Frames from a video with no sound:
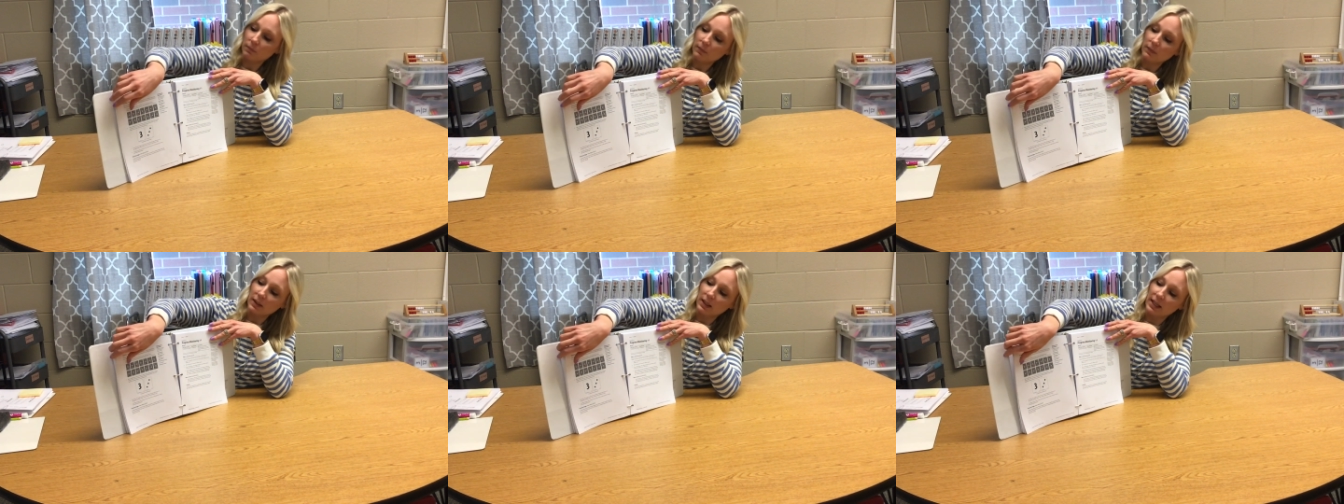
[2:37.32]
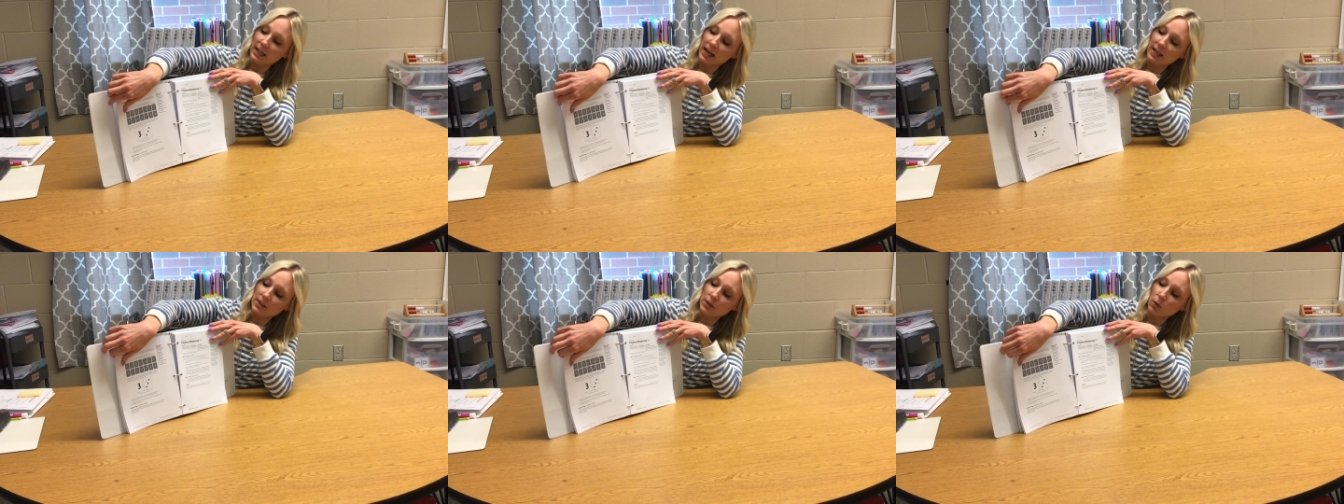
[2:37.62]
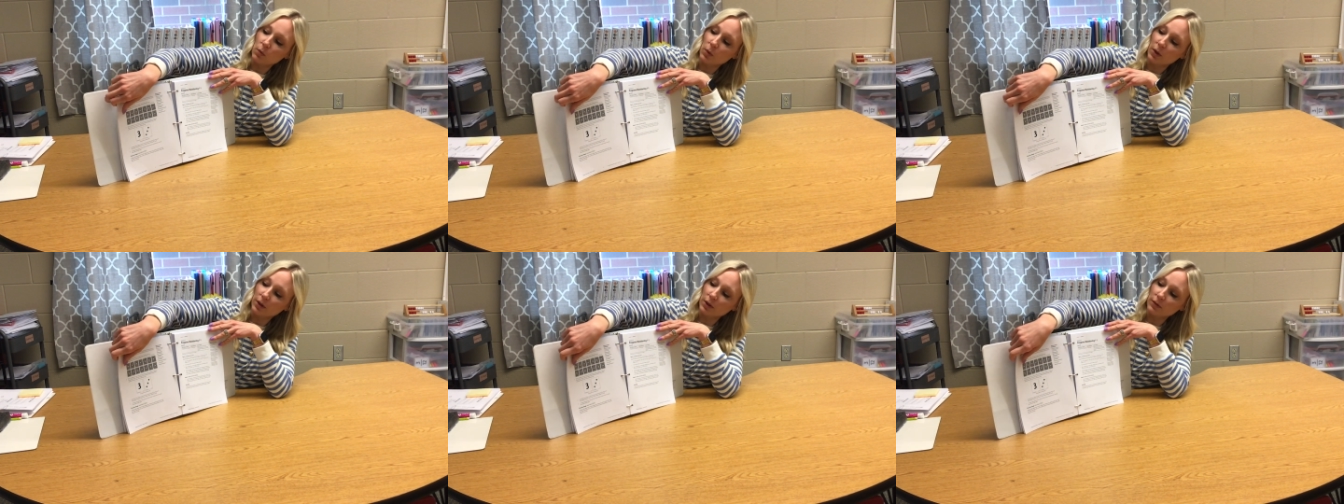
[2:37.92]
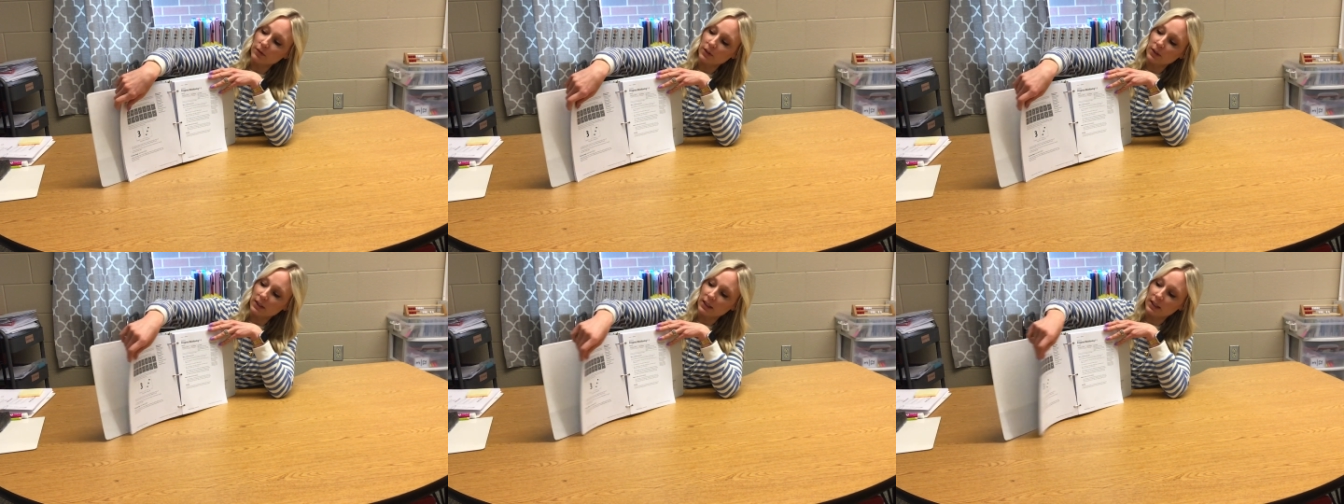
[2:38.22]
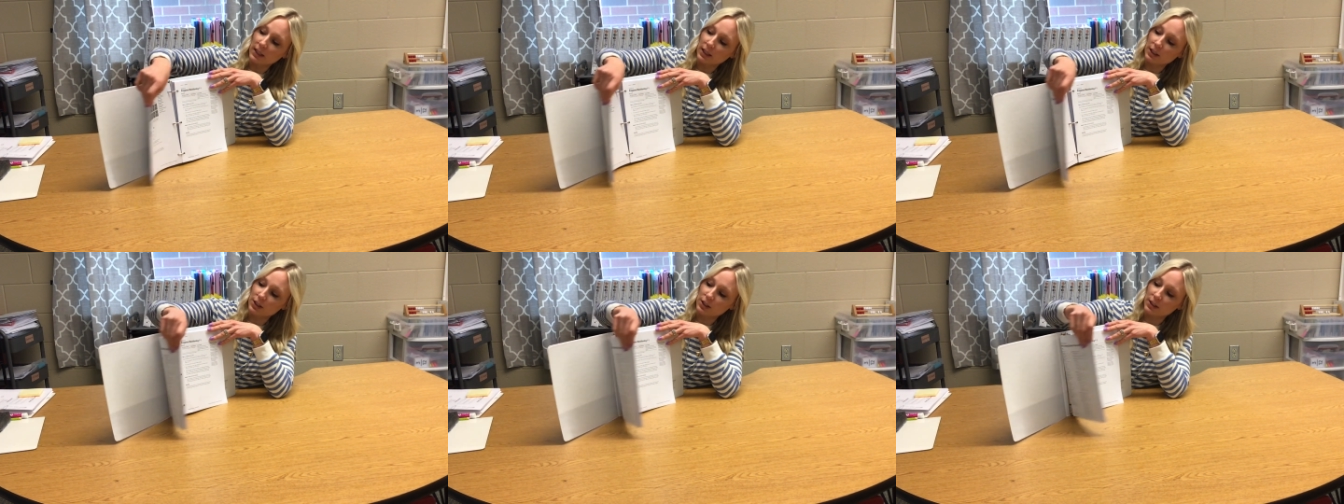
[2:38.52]
It has a wonderful
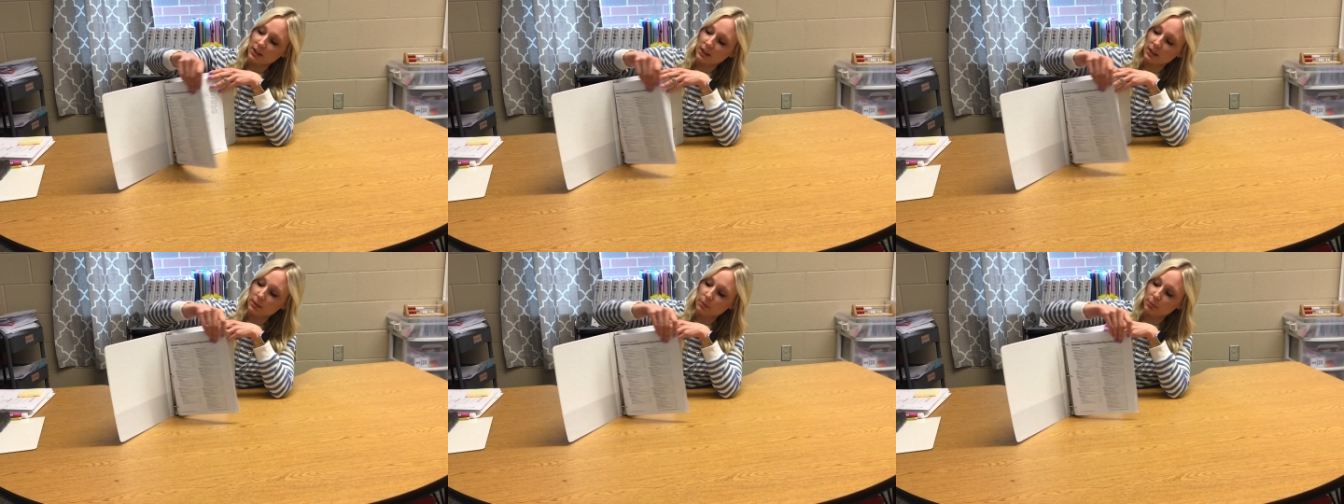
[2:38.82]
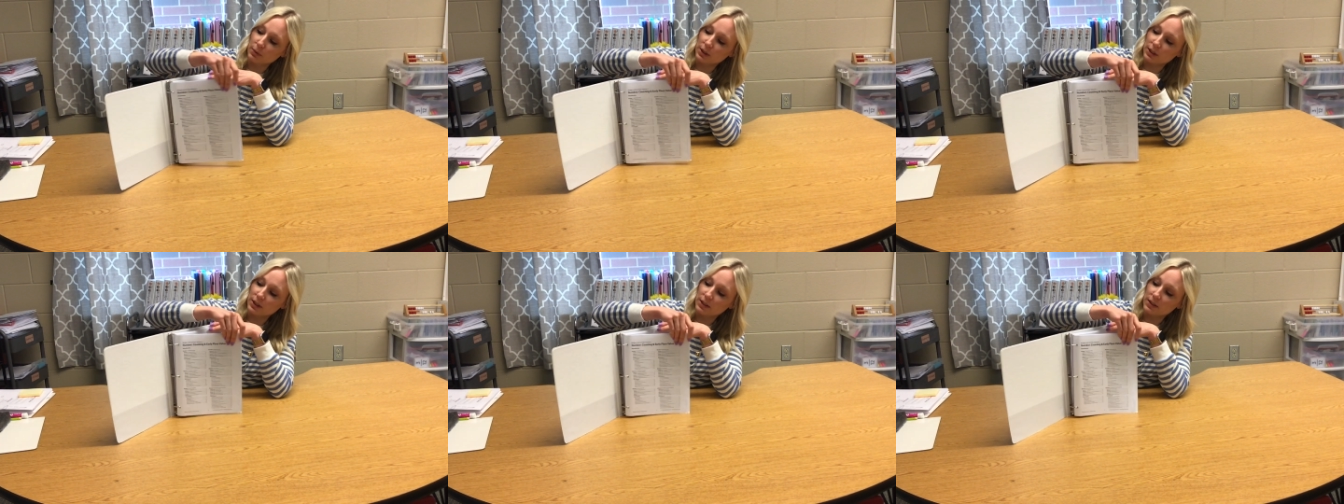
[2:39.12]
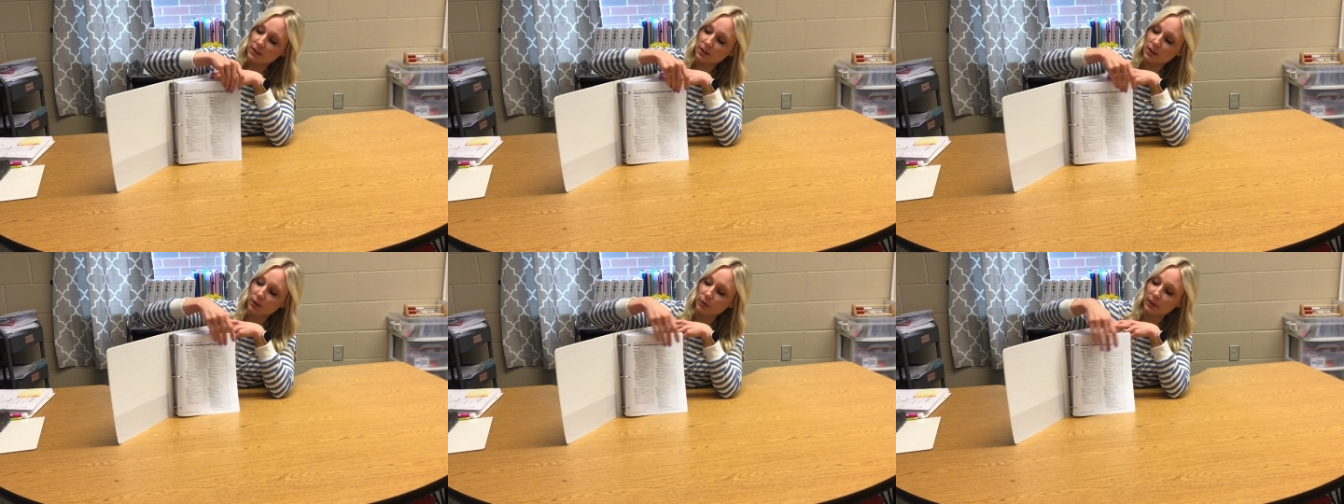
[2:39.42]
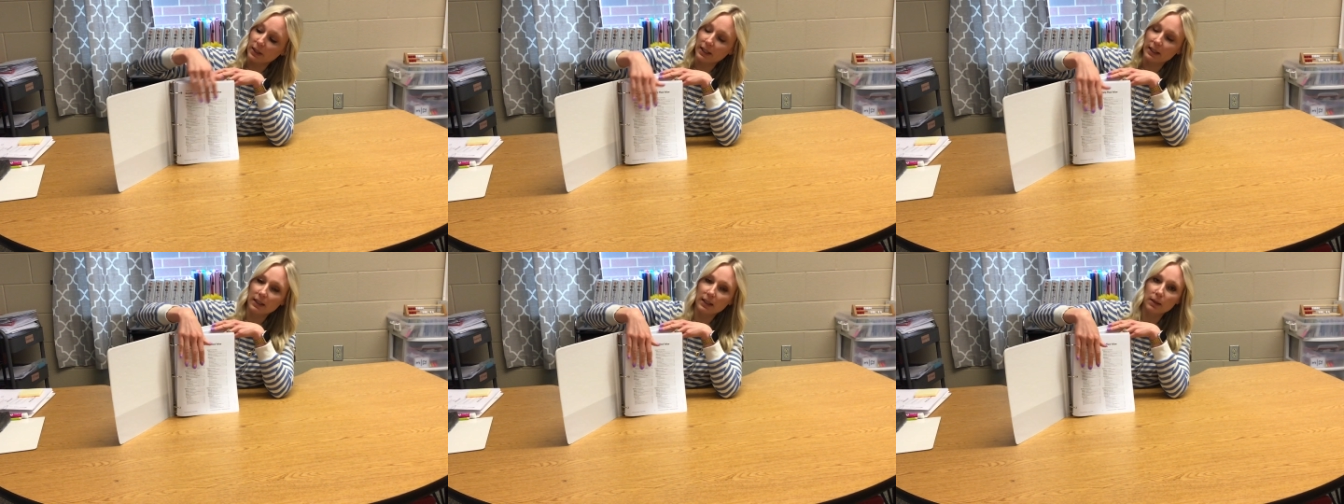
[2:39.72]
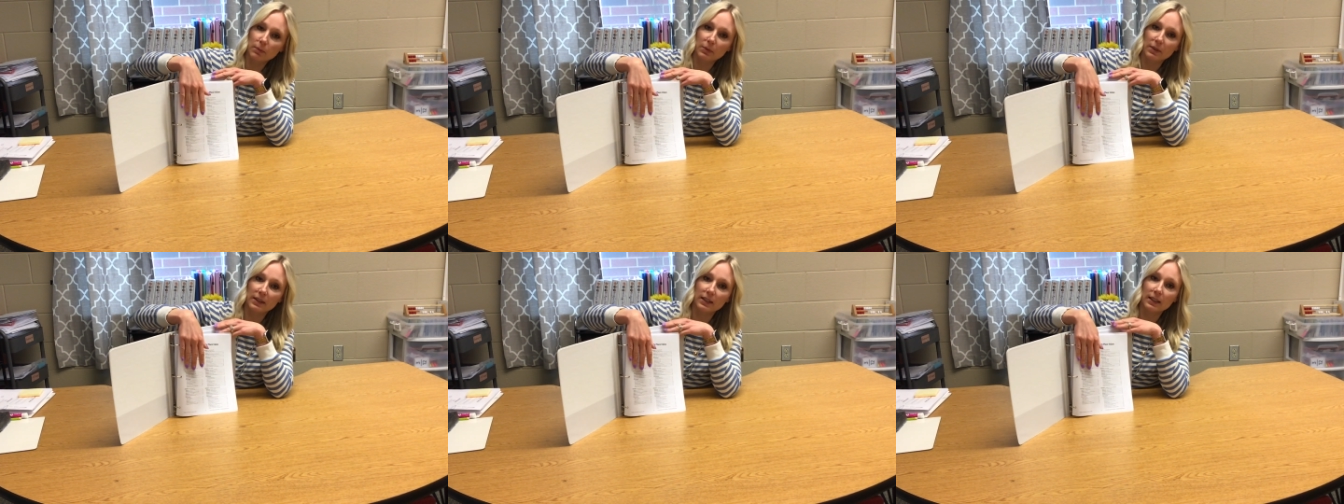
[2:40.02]
connection to the Bridges curriculum
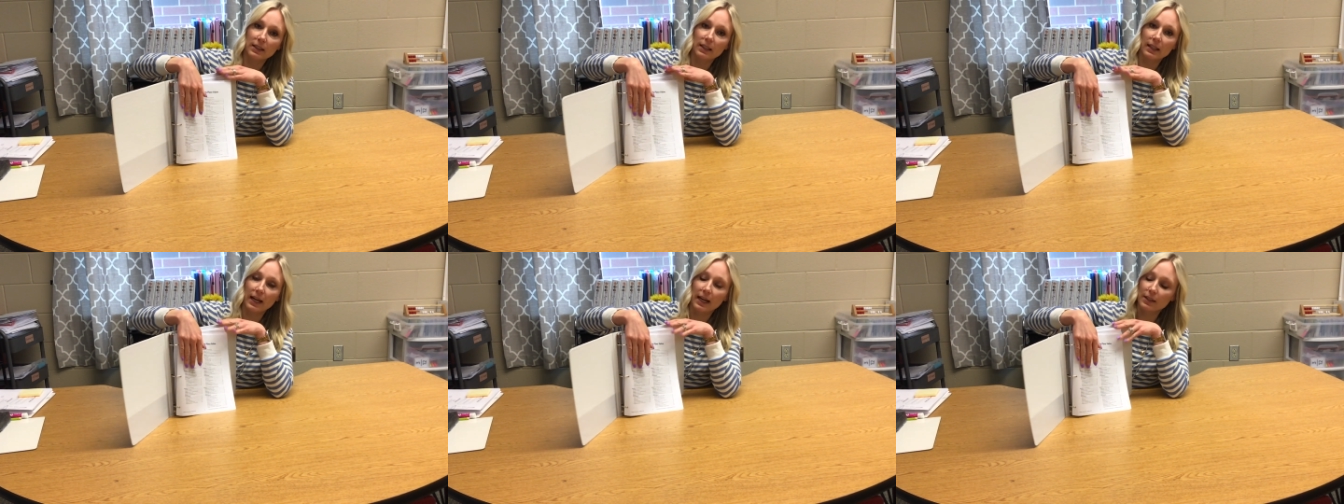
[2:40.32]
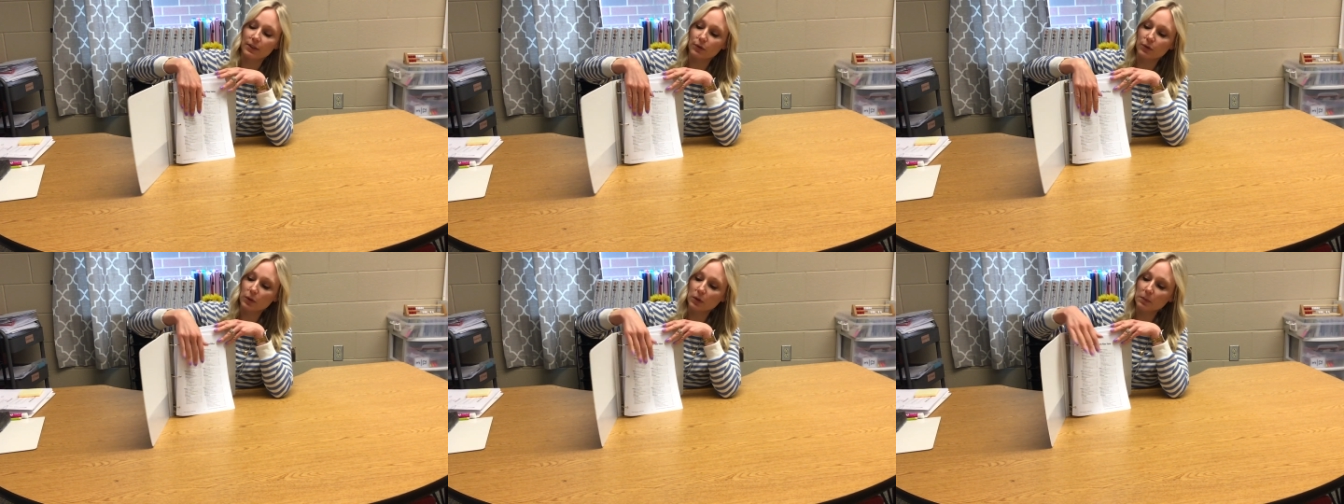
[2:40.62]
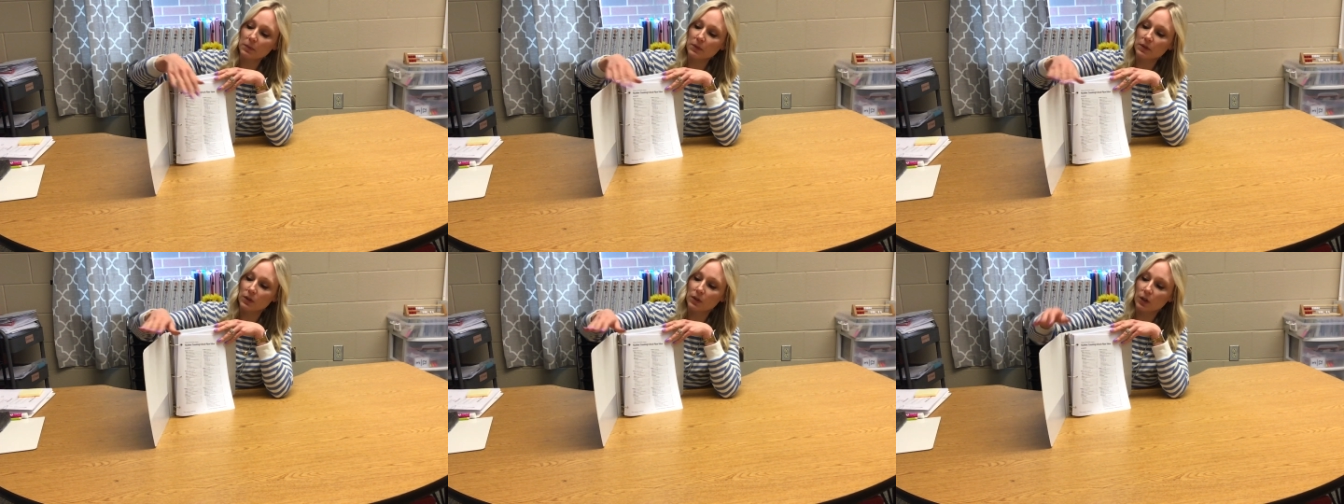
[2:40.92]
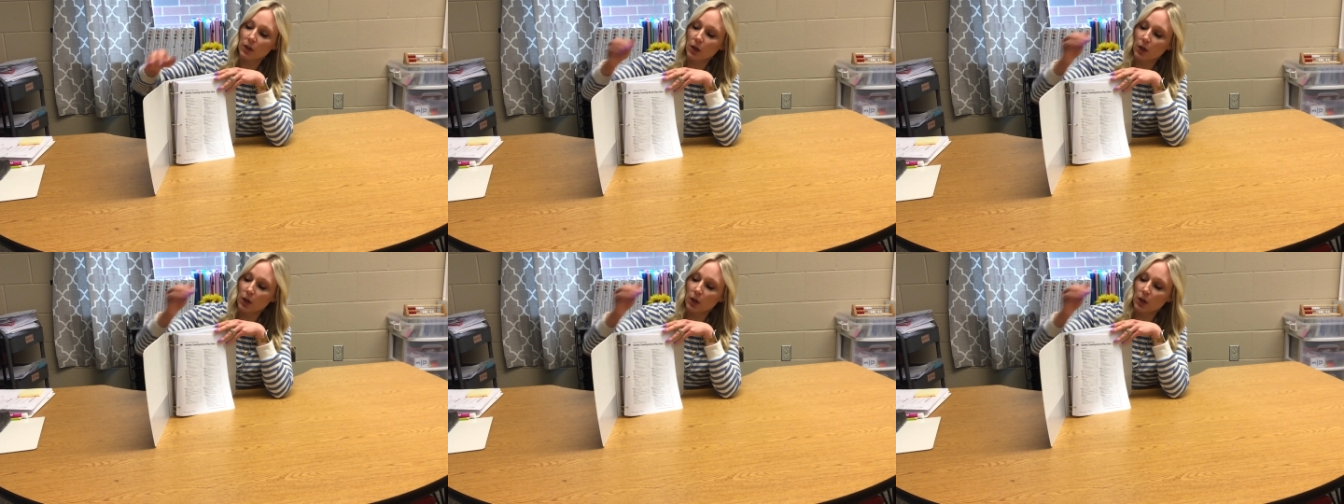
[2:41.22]
with the classrooms.